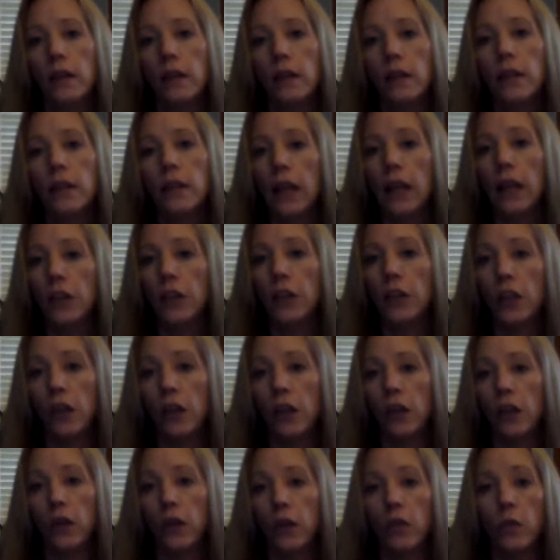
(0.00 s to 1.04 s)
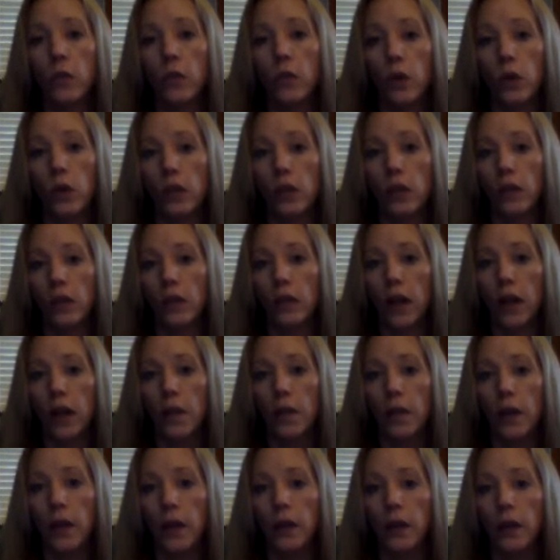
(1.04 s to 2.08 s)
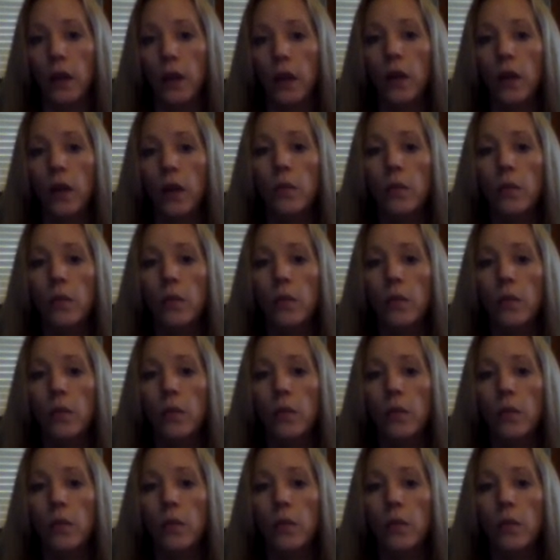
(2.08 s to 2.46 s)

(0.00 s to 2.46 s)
this stage theory of moral development.